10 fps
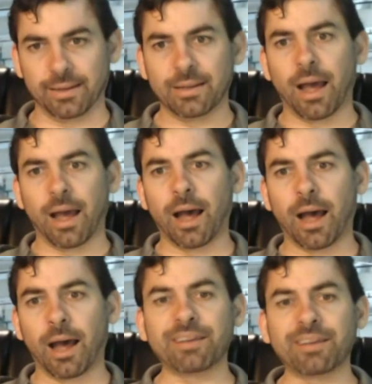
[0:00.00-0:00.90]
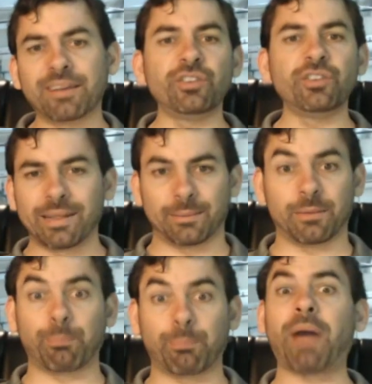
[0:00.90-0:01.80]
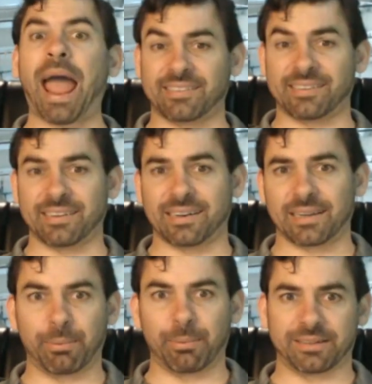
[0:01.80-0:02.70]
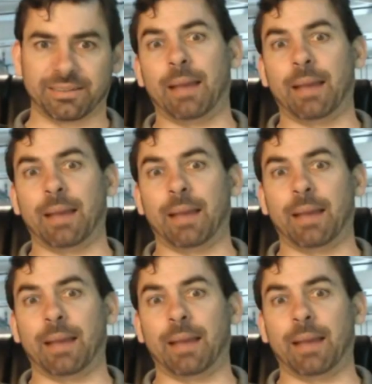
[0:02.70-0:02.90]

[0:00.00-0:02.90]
because you do want them to practice it a couple of times